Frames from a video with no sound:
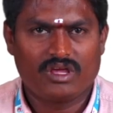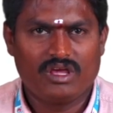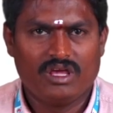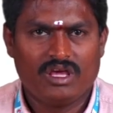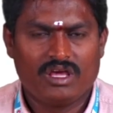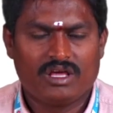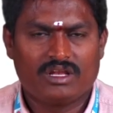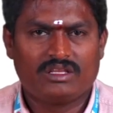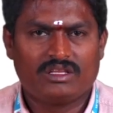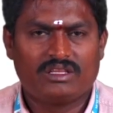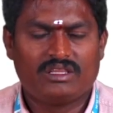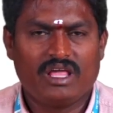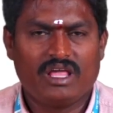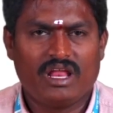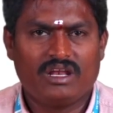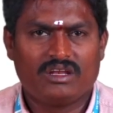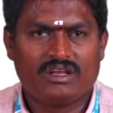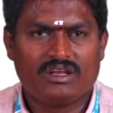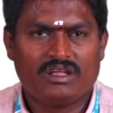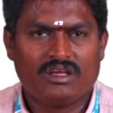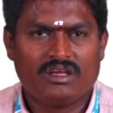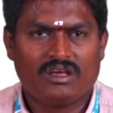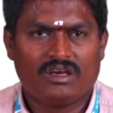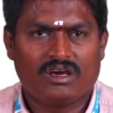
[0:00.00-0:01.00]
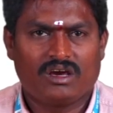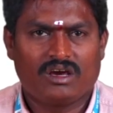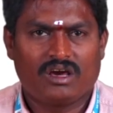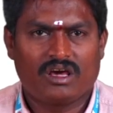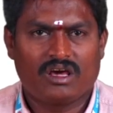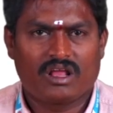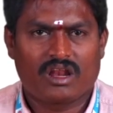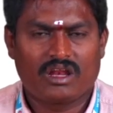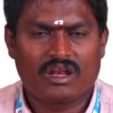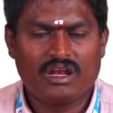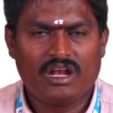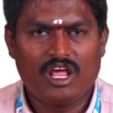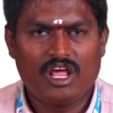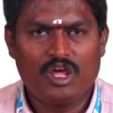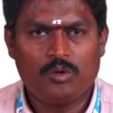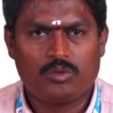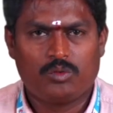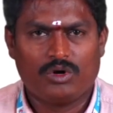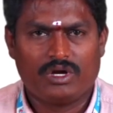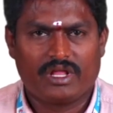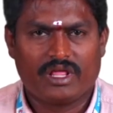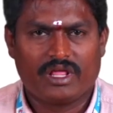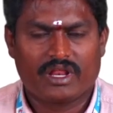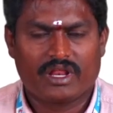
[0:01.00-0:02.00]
Then reliability